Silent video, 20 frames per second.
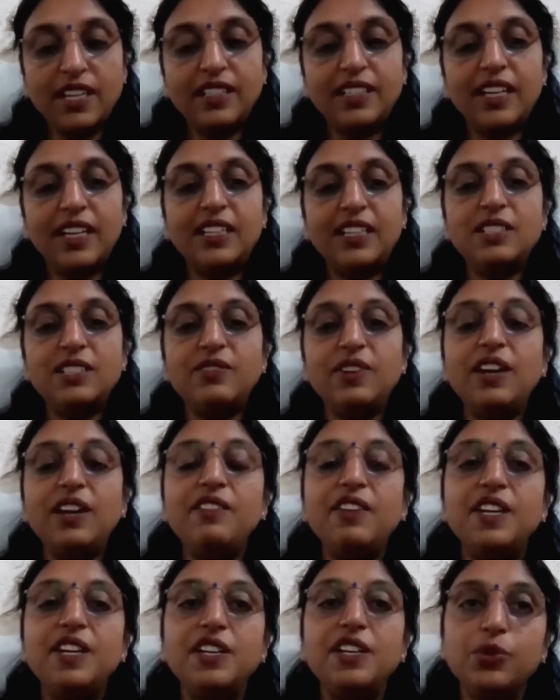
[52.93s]
And that is
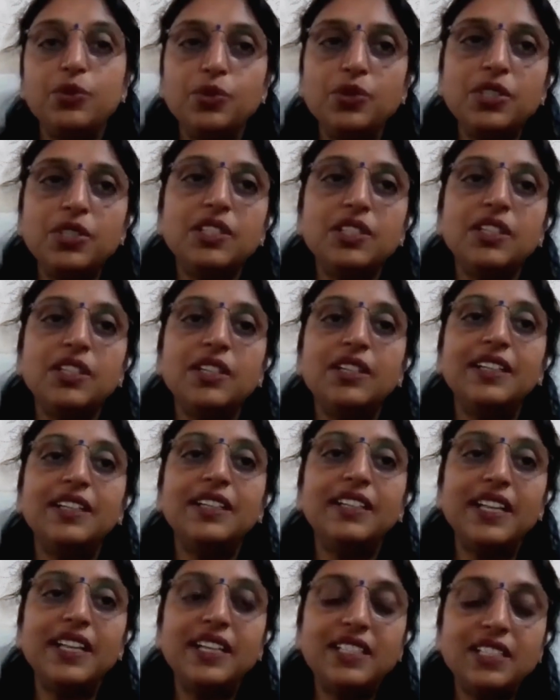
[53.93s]
why we use
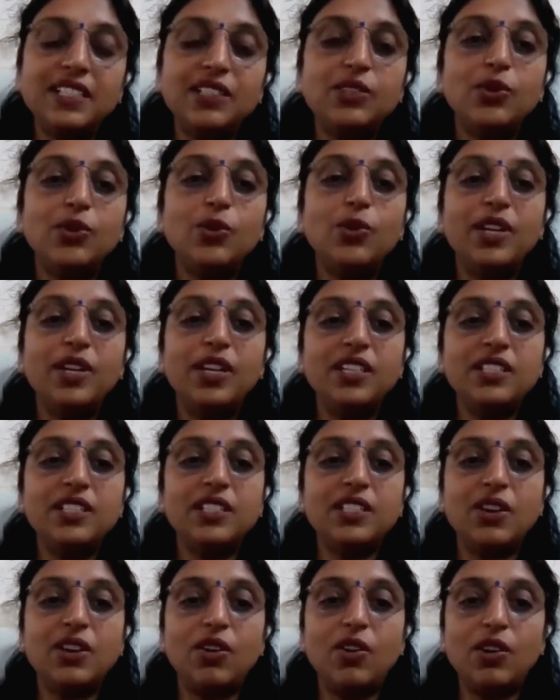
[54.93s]
tests known
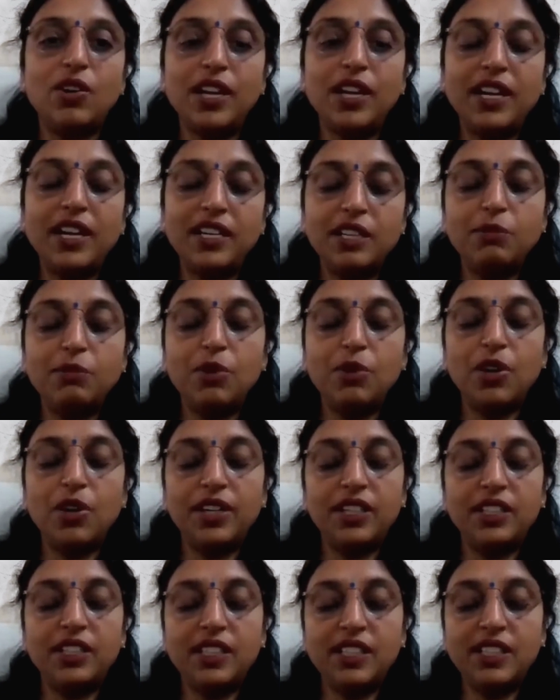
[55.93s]
as
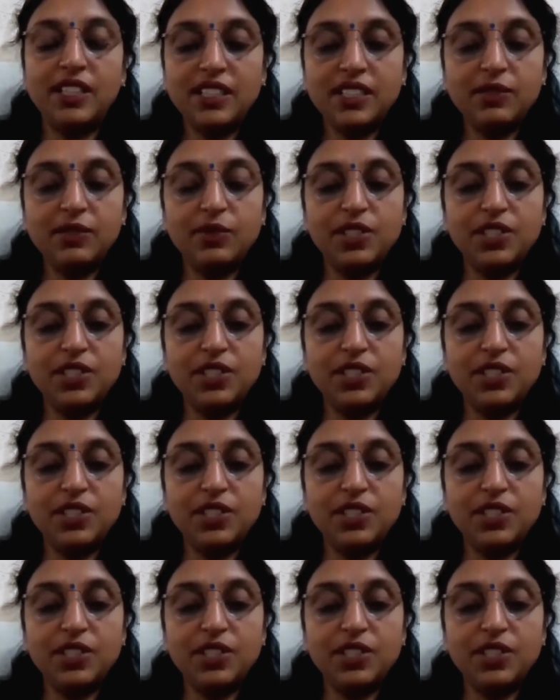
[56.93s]
autoantibody tests,